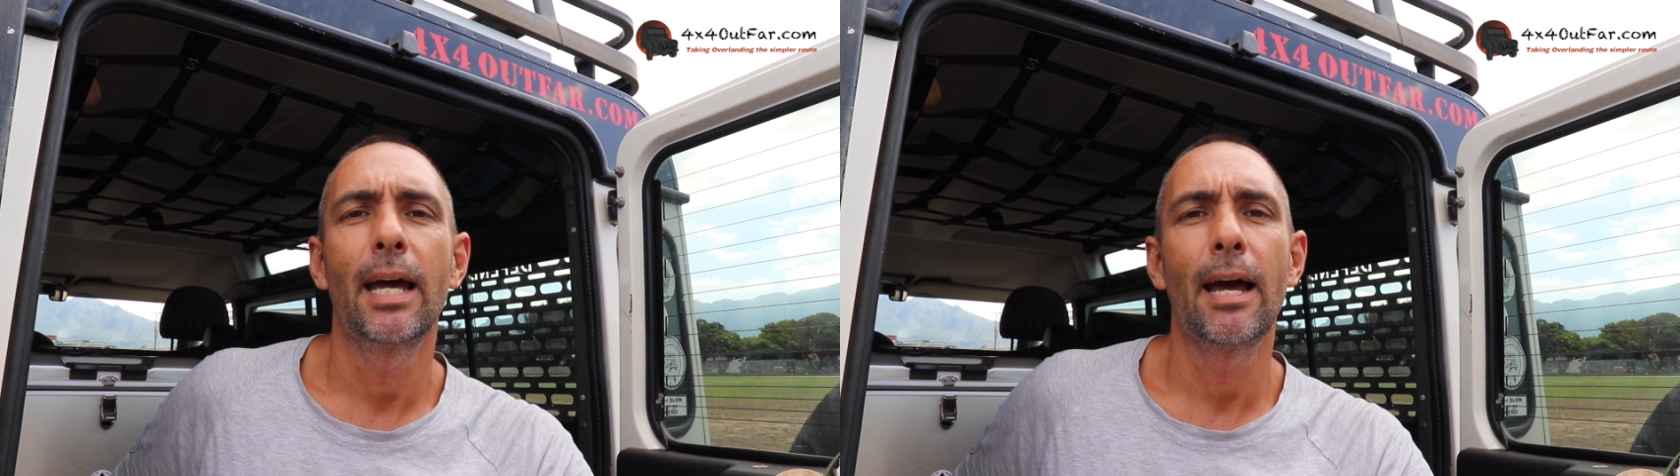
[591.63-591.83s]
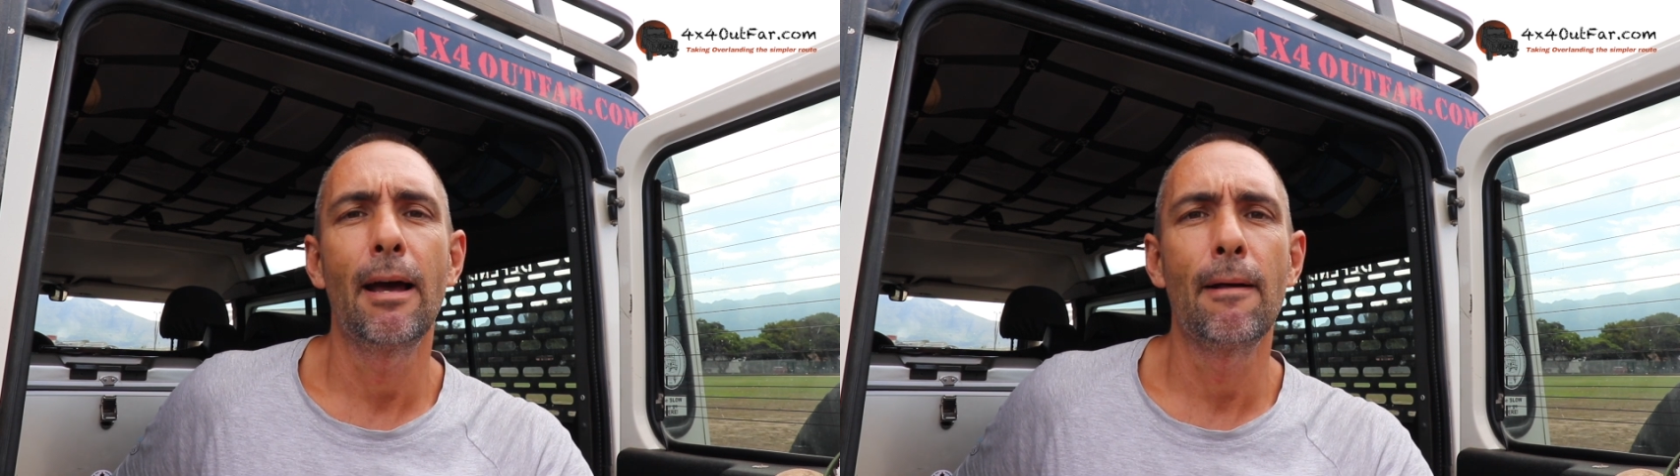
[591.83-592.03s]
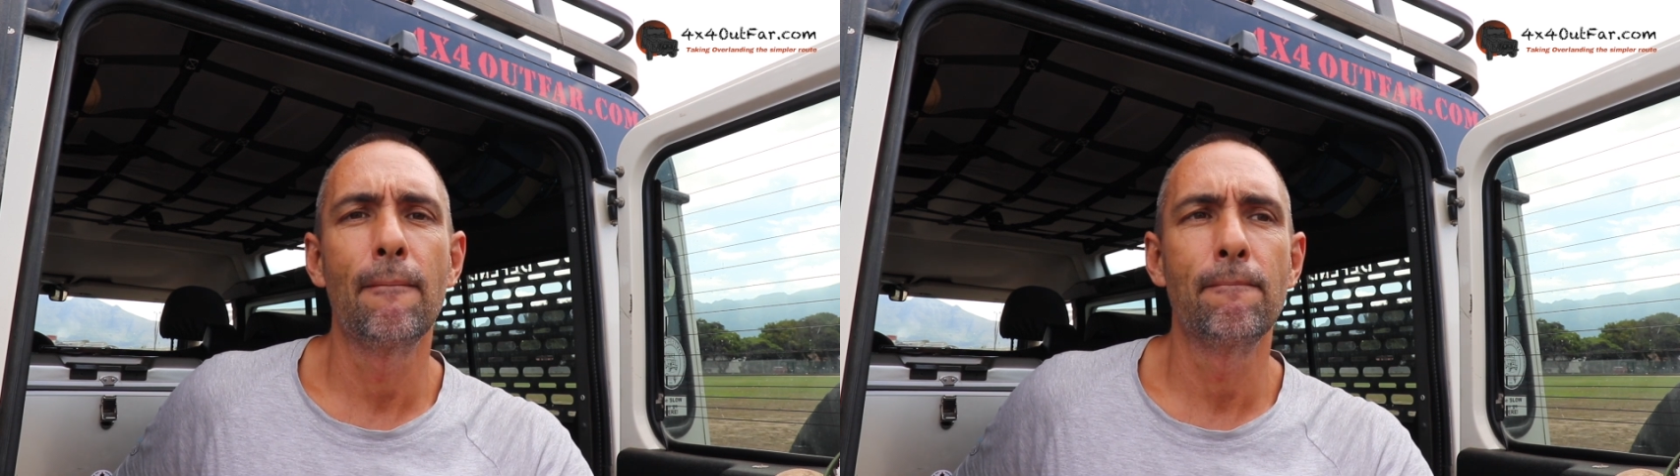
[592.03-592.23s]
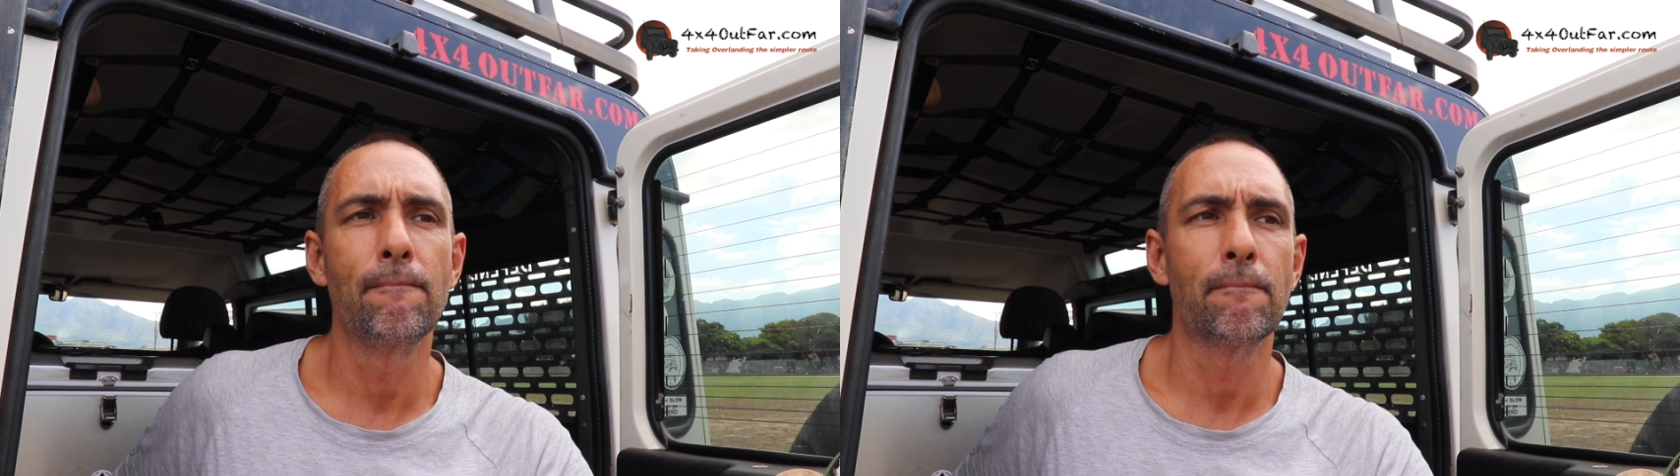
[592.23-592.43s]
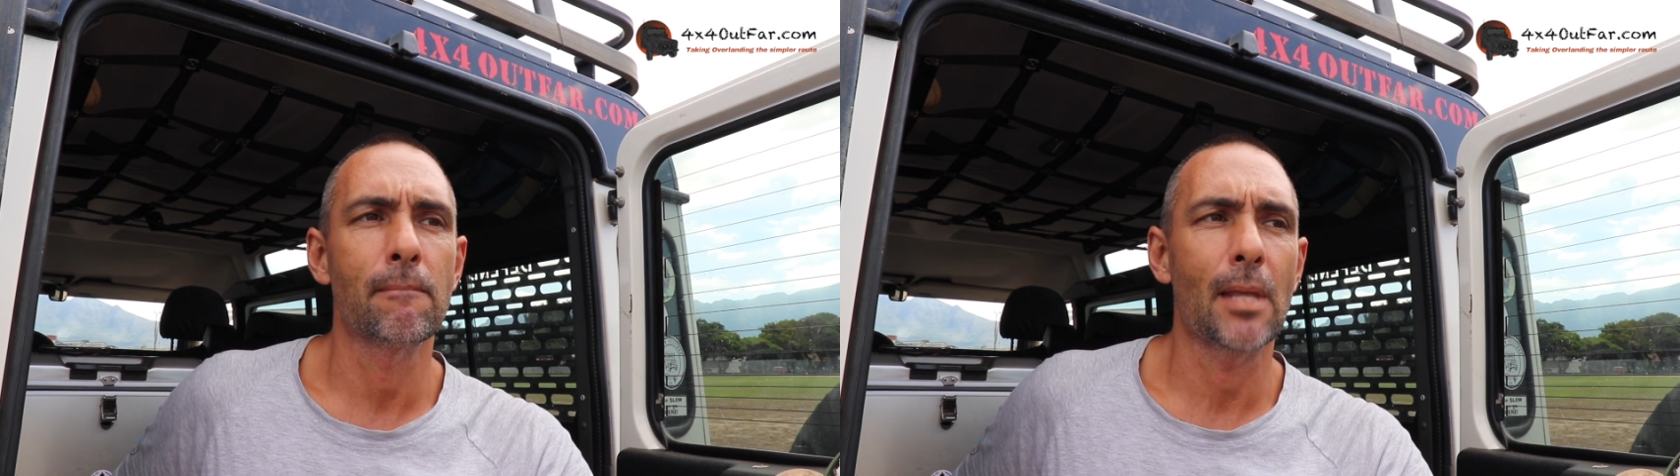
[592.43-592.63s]

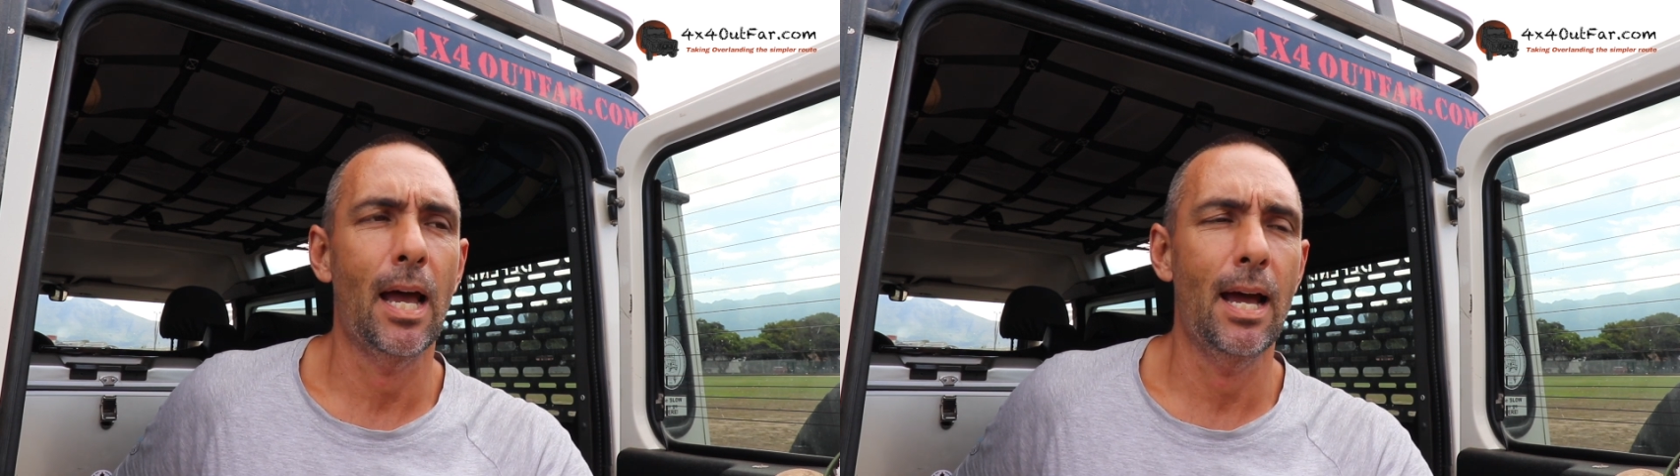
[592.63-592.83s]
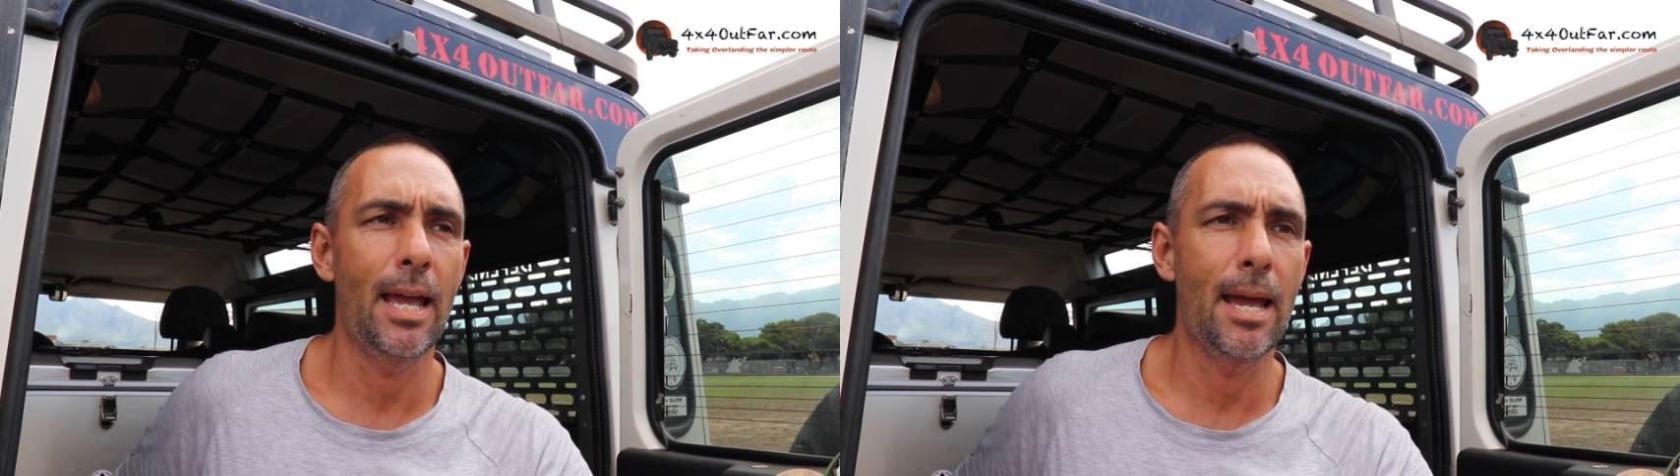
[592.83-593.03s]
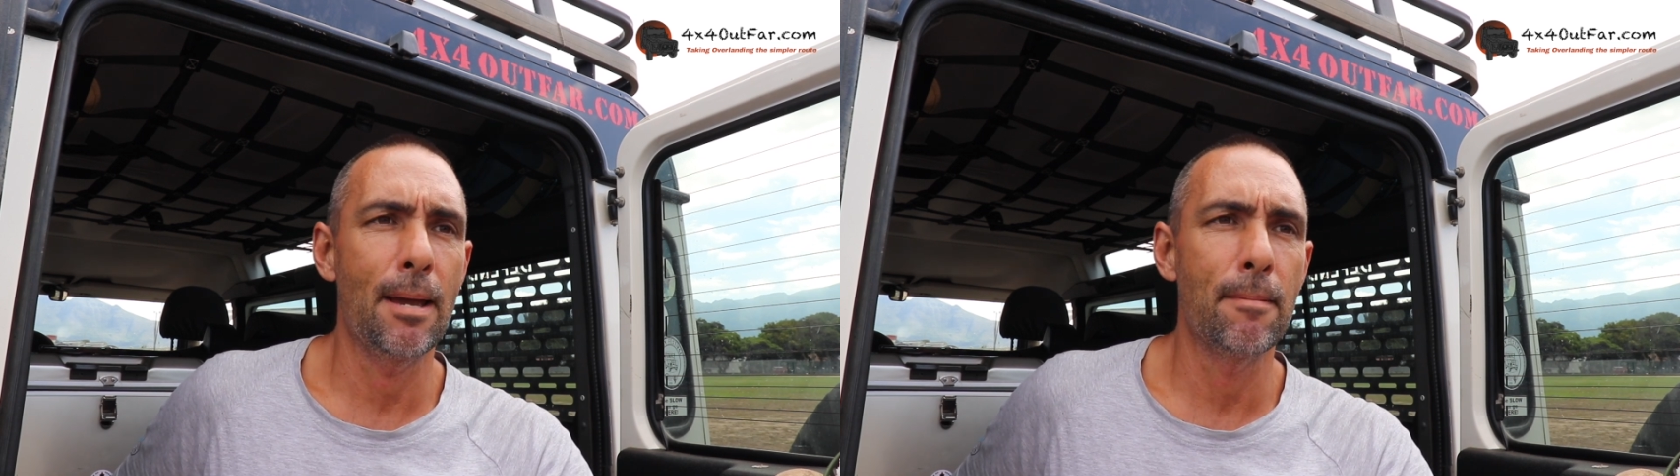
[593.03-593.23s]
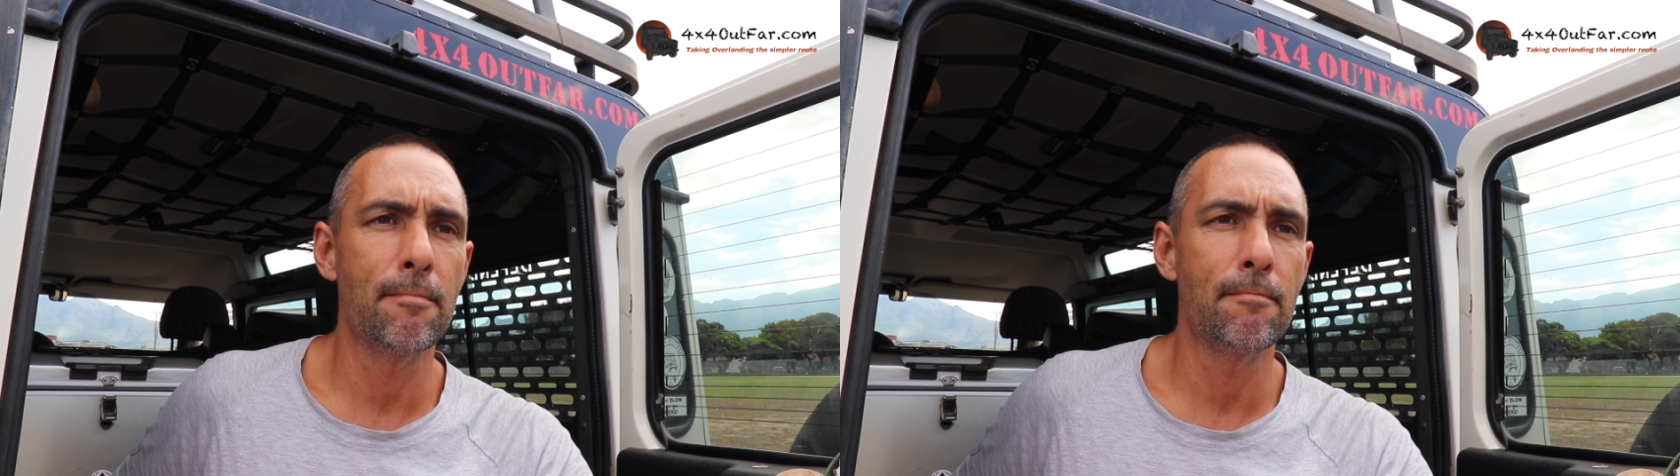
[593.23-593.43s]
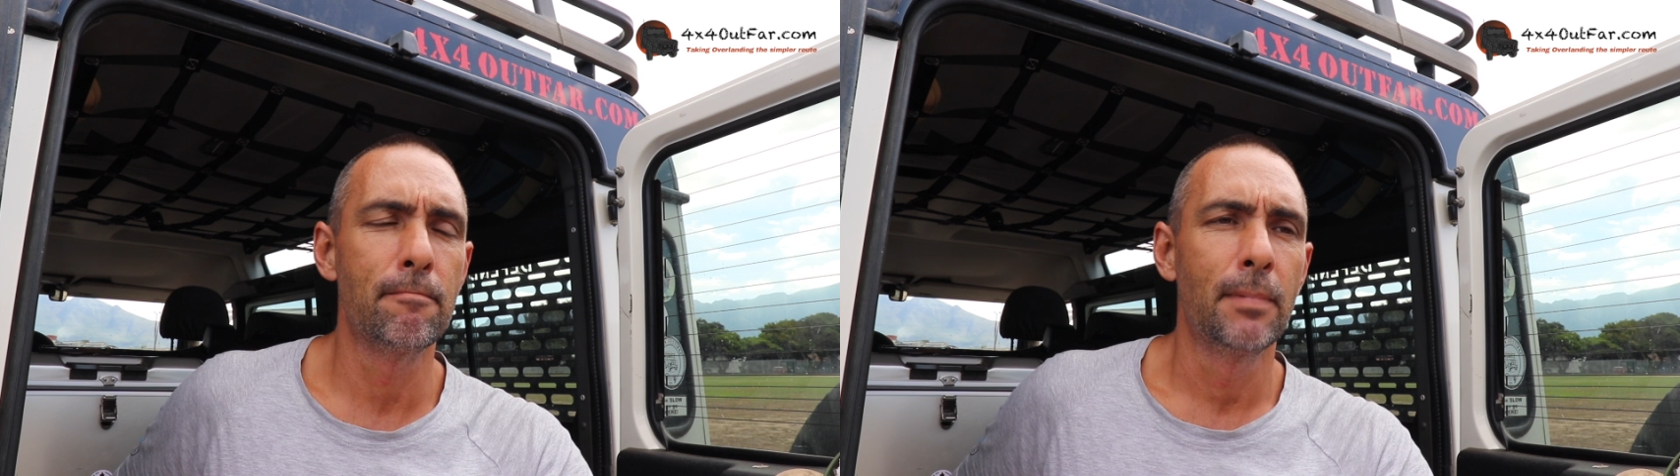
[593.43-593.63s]
I
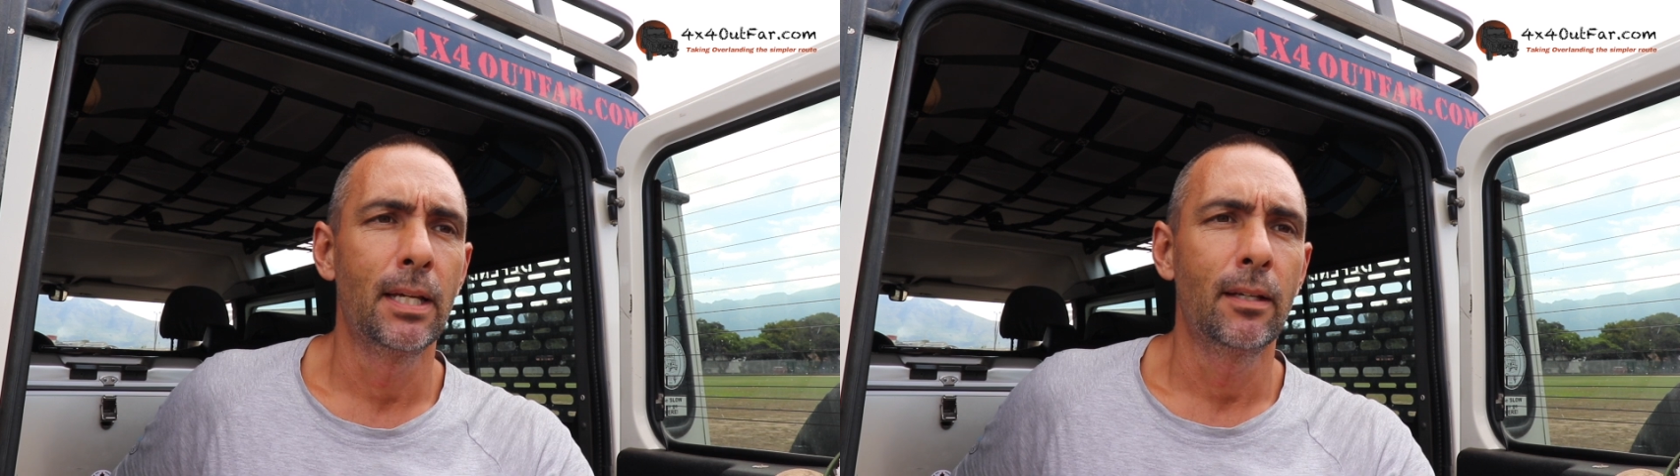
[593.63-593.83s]
am